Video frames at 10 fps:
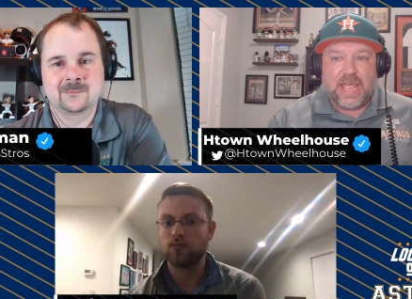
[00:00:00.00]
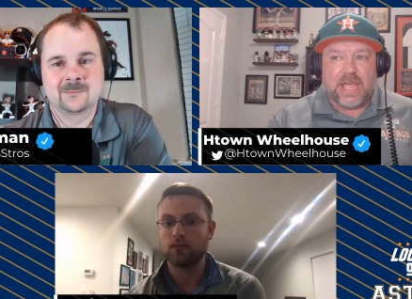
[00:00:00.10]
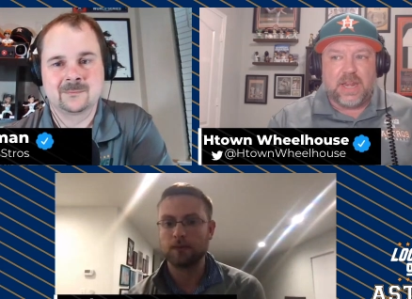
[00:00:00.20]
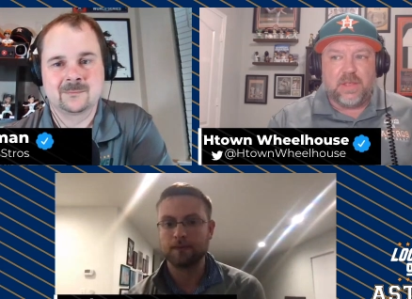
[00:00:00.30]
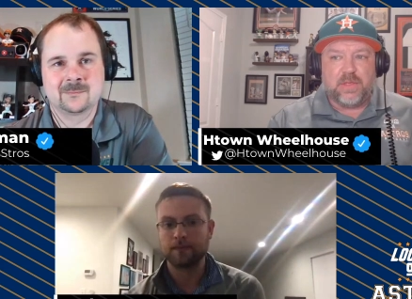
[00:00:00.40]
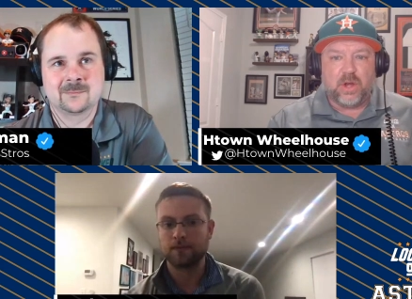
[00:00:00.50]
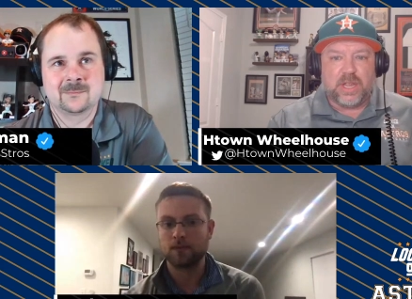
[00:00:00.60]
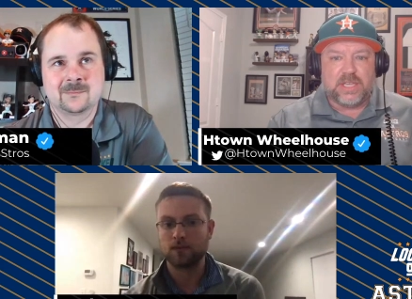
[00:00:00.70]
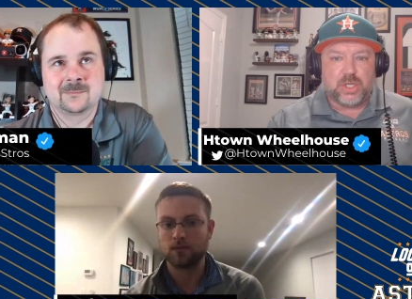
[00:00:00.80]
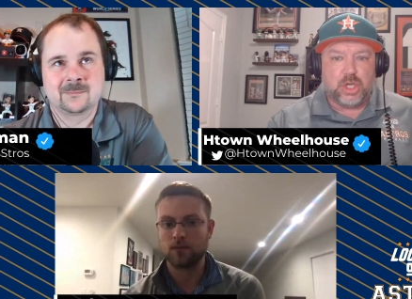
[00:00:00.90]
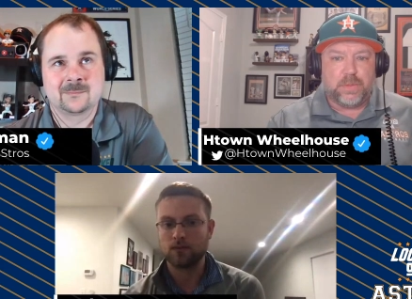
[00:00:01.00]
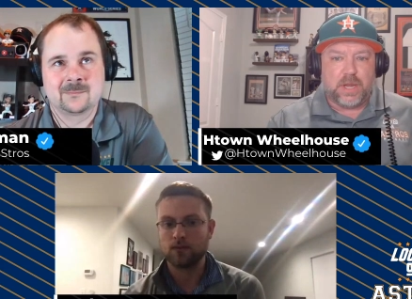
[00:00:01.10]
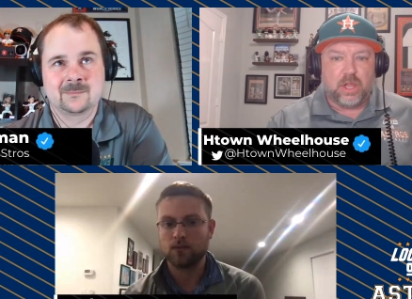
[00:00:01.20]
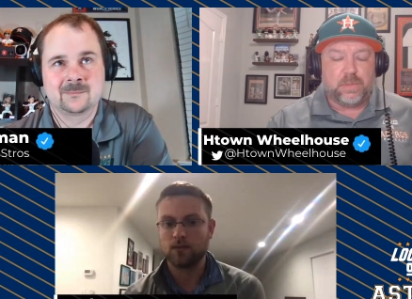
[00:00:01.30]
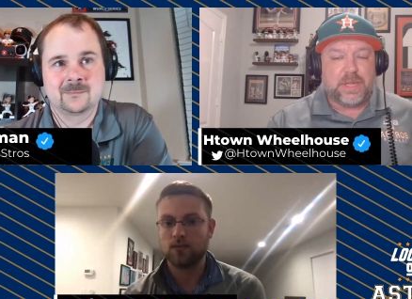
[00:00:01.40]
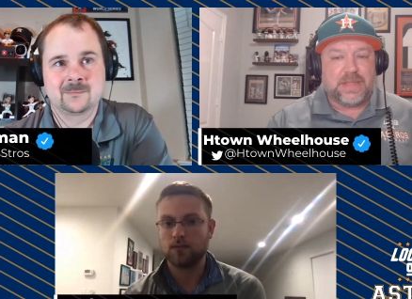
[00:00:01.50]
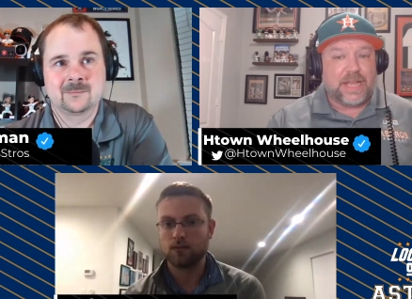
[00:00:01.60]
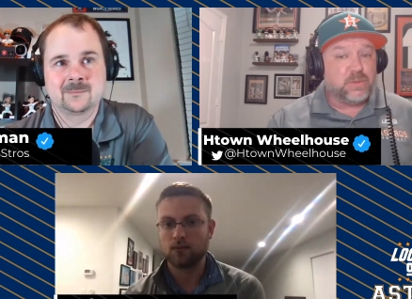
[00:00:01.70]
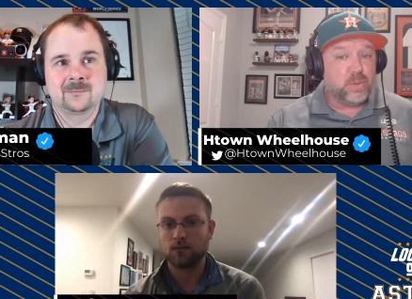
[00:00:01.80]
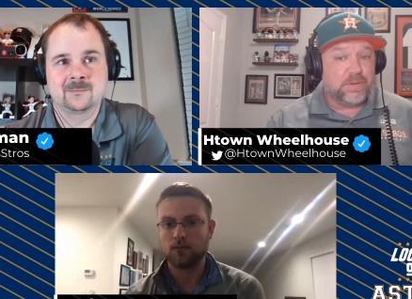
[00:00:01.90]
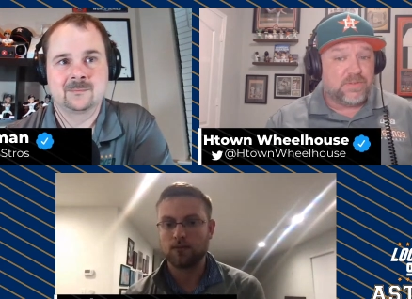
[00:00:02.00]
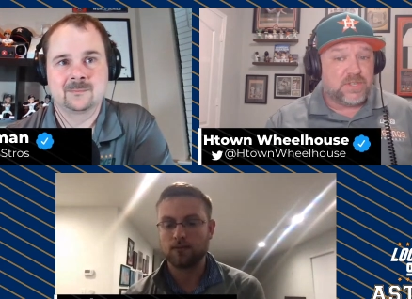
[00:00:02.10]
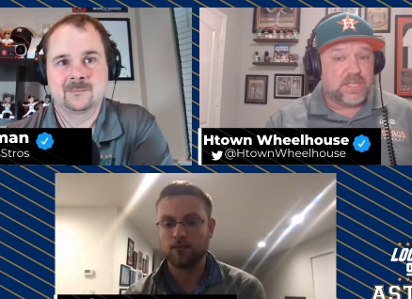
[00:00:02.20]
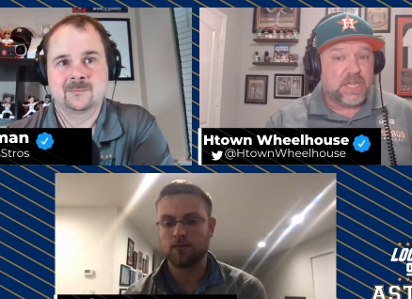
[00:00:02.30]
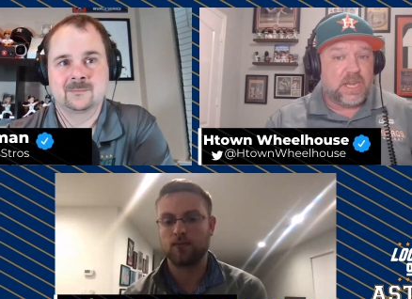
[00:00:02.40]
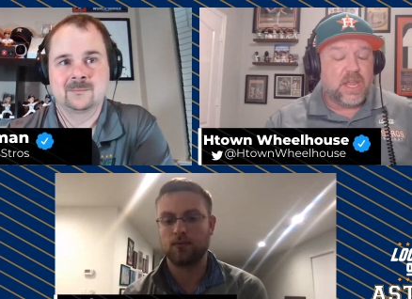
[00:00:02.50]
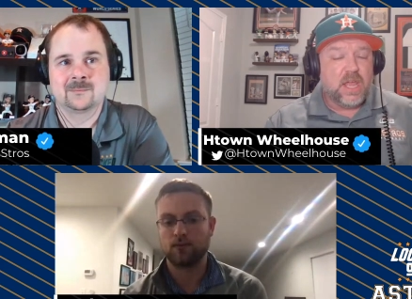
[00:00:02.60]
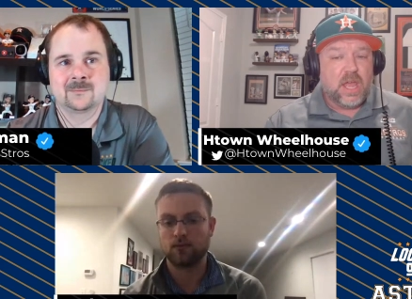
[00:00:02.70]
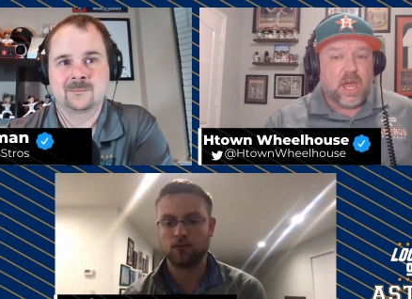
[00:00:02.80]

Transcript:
Speaker 1: And there is a human element, and that's what we've seen.